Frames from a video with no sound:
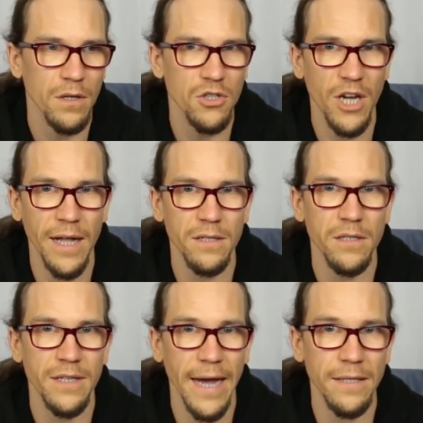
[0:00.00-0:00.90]
child
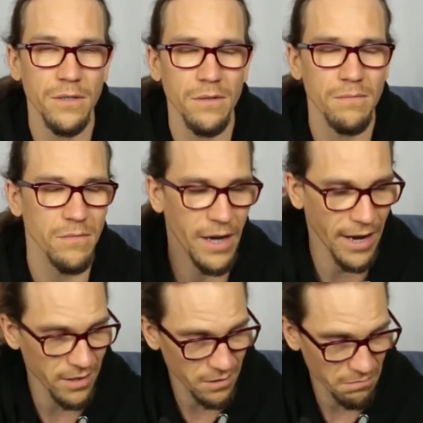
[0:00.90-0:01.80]
cancer
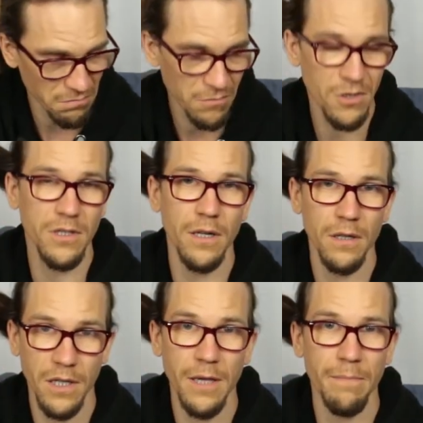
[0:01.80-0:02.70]
and
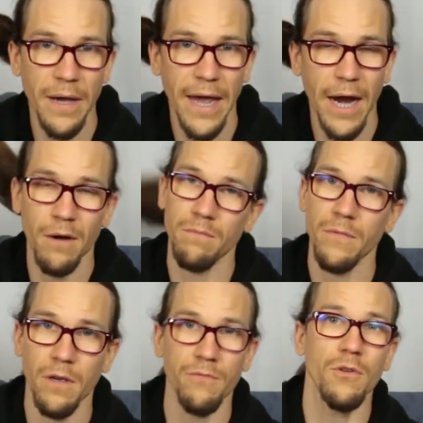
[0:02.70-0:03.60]
still keep my hair,
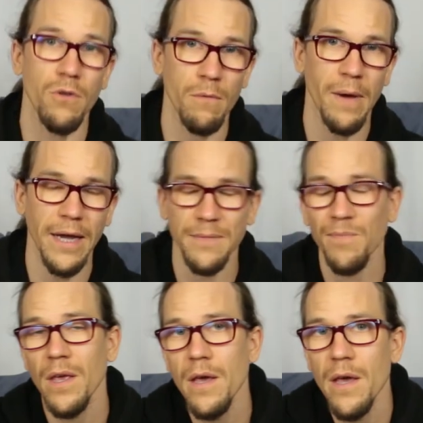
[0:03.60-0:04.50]
if you don't mind.
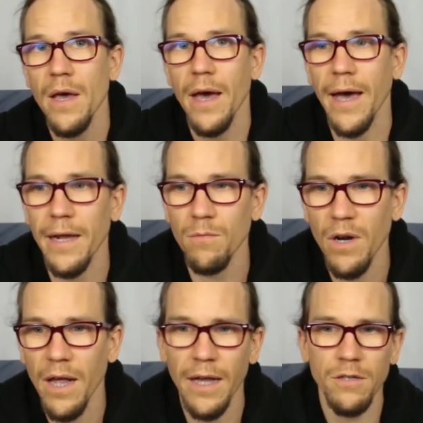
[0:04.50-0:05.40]
And
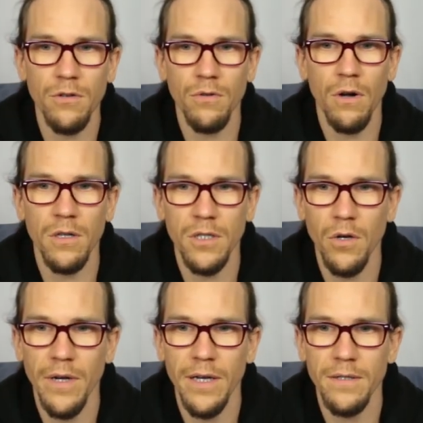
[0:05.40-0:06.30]
what I like to do
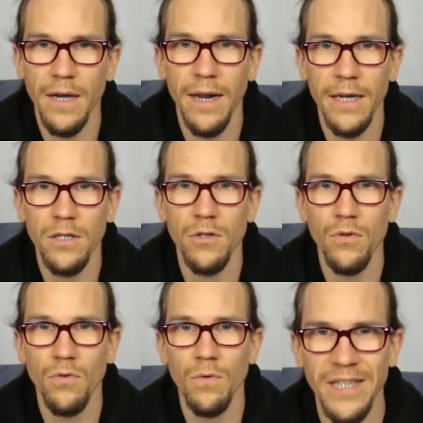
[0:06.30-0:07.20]
also is I like
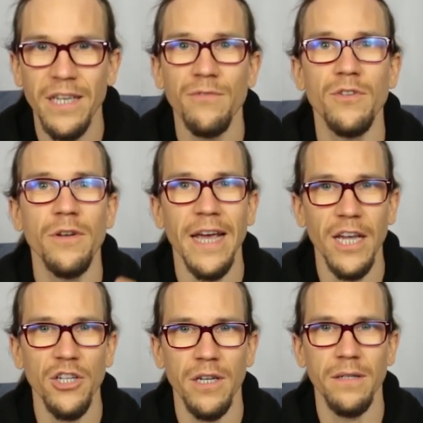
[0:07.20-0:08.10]
to give
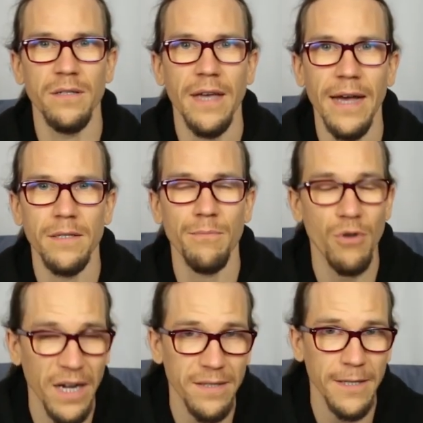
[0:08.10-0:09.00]
donations as a
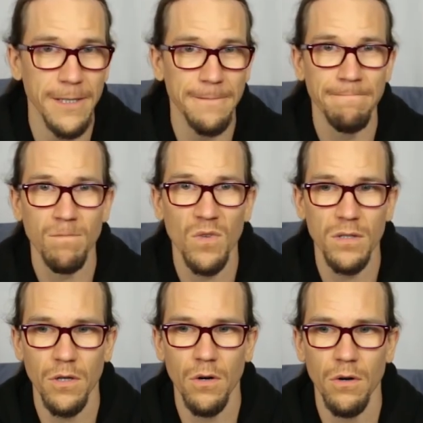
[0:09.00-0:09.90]
present.
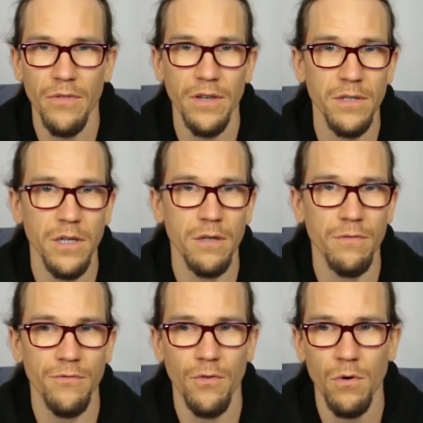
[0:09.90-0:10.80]
So this year
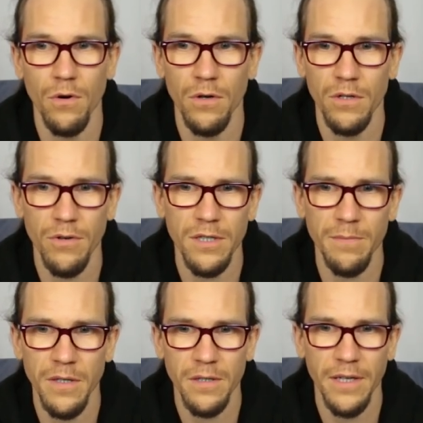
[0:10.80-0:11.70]
for
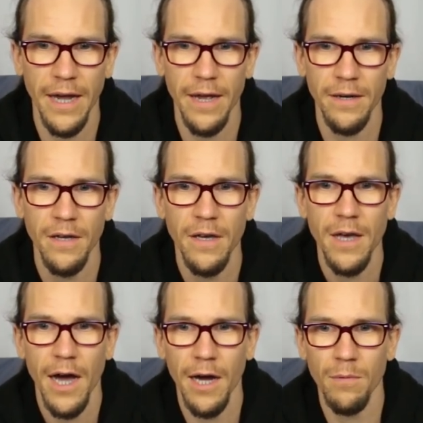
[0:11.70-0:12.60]
Christmas, again,
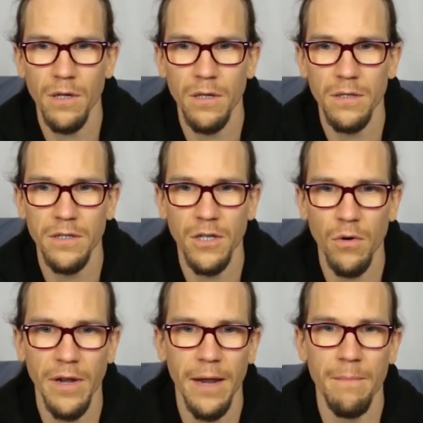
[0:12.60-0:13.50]
I will
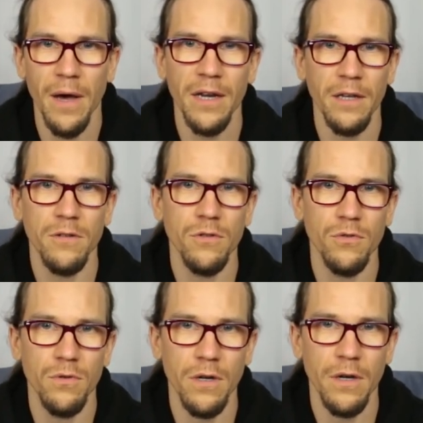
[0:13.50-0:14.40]
donate money
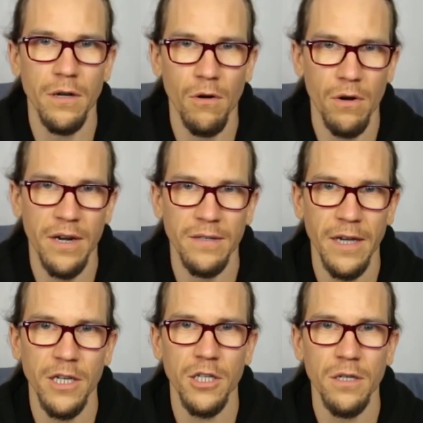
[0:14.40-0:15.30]
to an
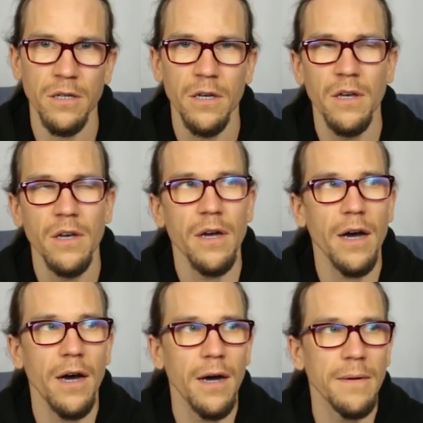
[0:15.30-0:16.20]
organization
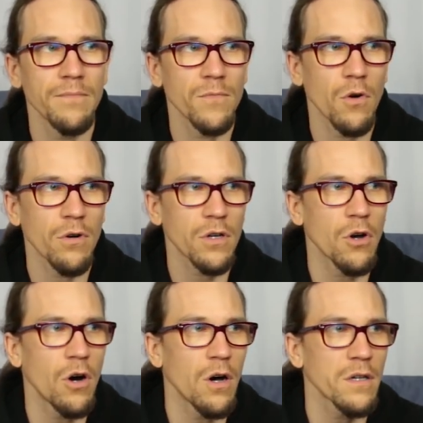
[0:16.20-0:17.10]
or a
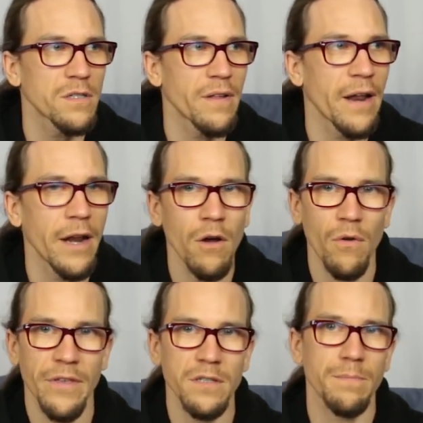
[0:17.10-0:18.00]
cause that I know
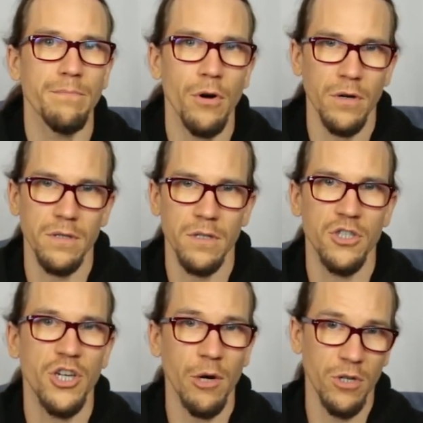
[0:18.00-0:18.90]
this person
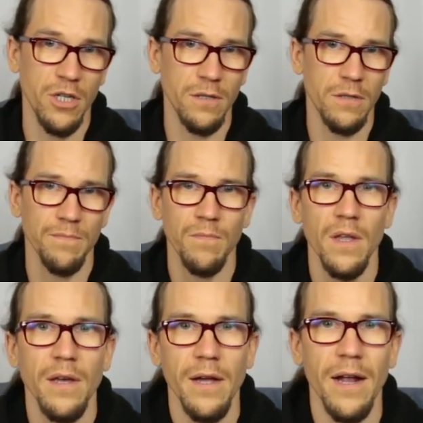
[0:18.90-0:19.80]
cherishes
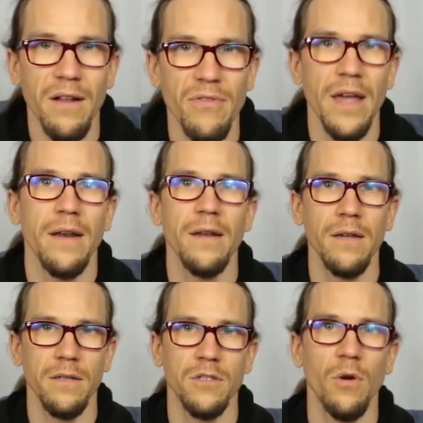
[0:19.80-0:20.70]
and then
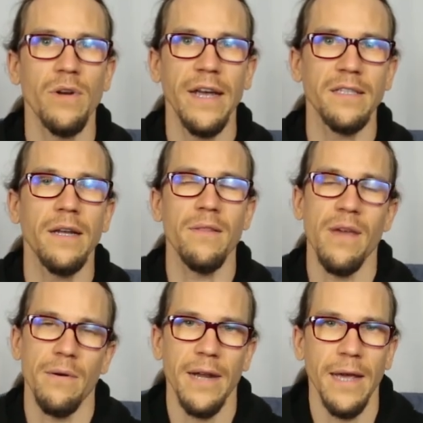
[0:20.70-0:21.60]
donate in
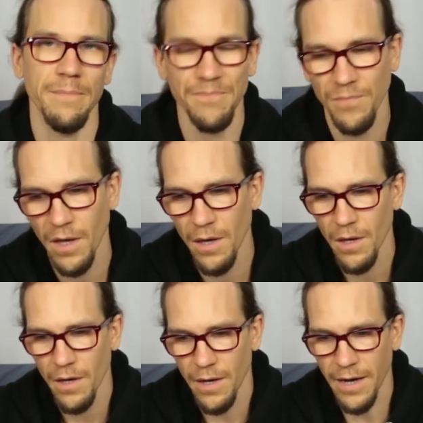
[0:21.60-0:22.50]
their name.
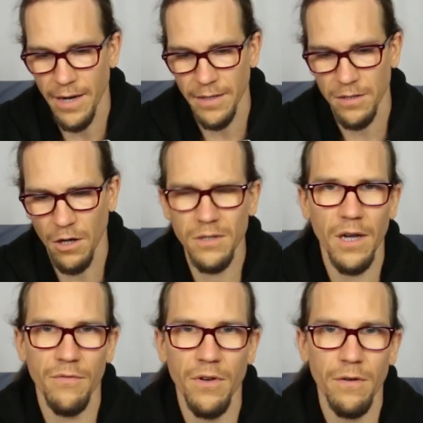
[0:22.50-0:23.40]
And also
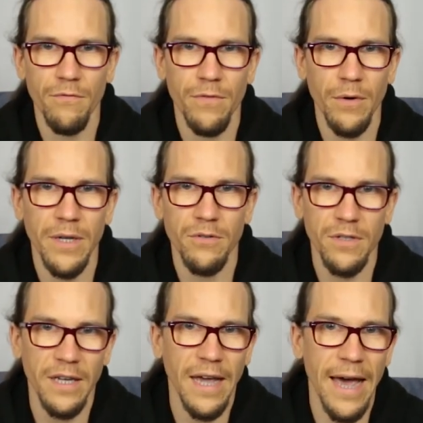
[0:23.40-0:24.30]
I have a very
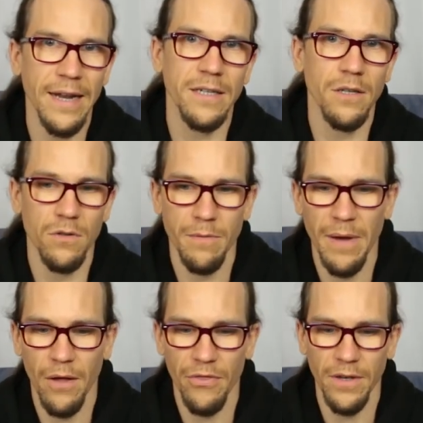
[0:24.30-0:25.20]
interesting anecdote
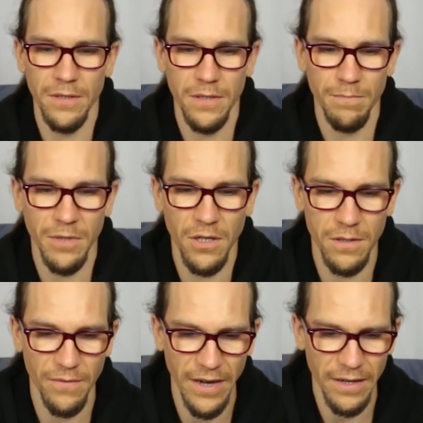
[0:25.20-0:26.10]
about this,
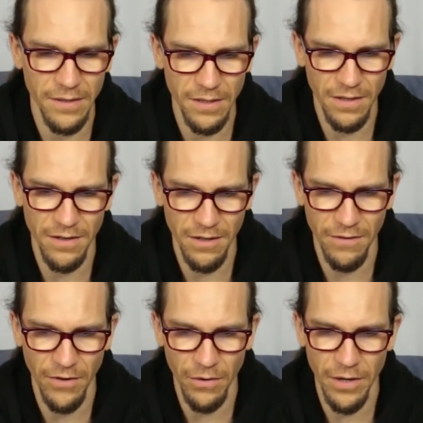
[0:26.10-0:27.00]
because there is a
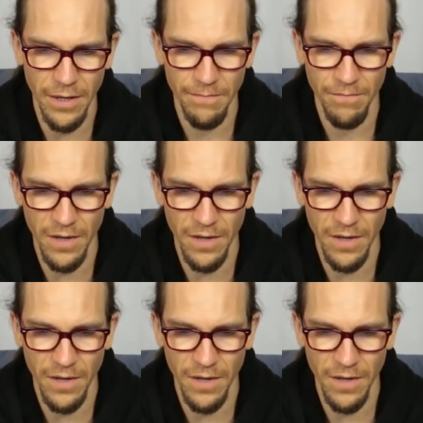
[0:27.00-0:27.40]
very